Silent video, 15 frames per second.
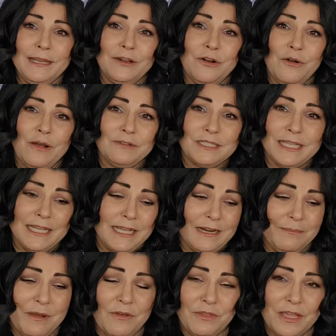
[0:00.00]
You know, I was thinking
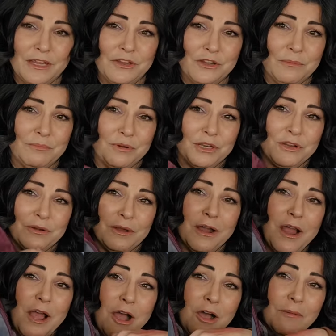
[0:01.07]
about that. You can put your
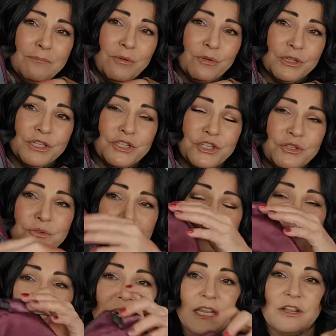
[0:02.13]
bowling shoes
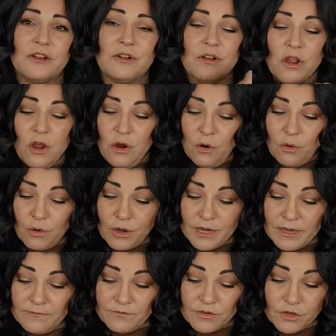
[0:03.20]
in here or
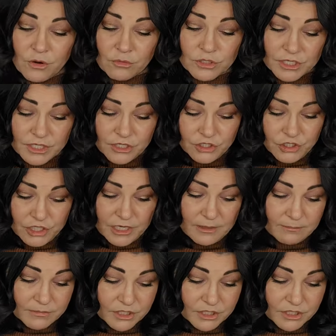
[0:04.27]
if you go to the gym.